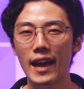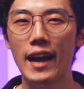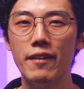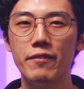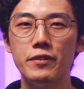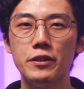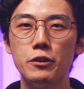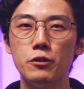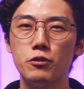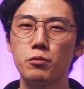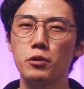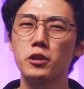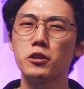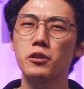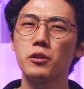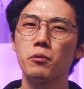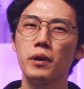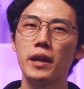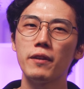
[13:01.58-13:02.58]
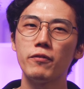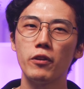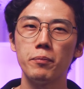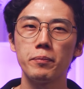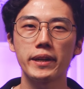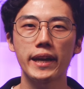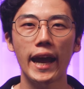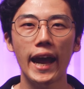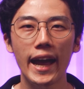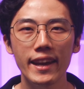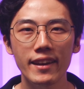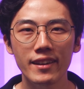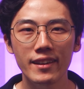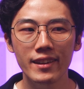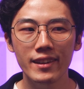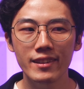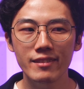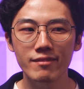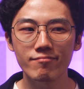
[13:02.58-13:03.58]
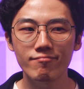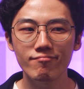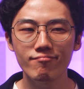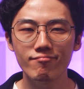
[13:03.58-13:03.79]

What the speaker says: Have you switched away from Canon?